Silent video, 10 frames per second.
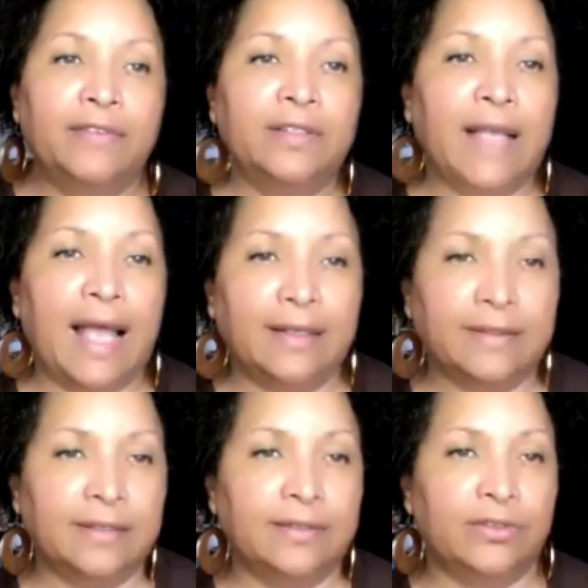gives us
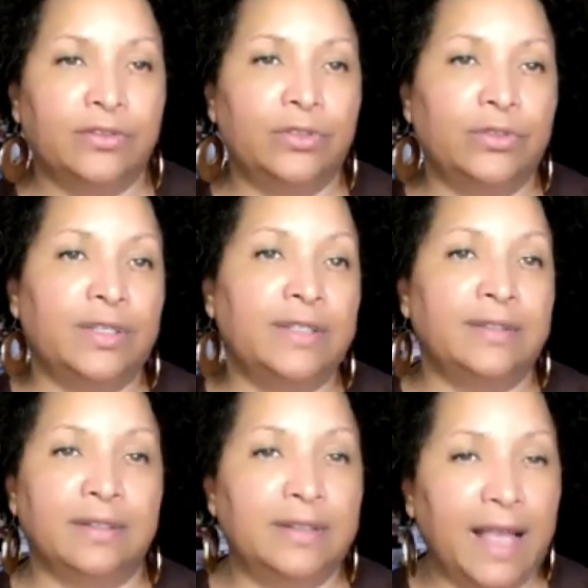access to
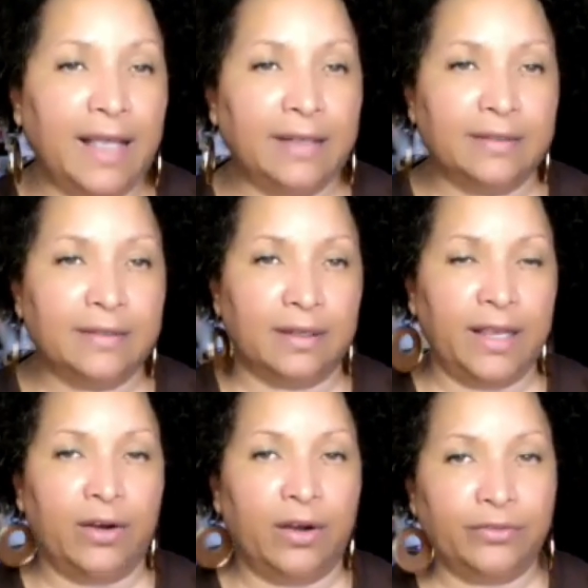this next
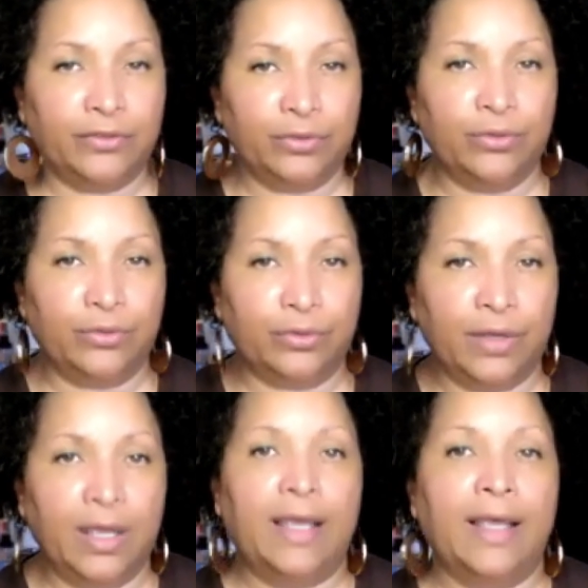layer of
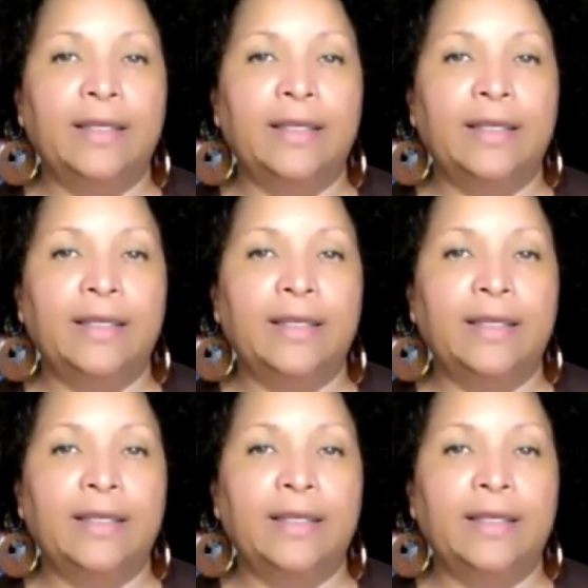truth.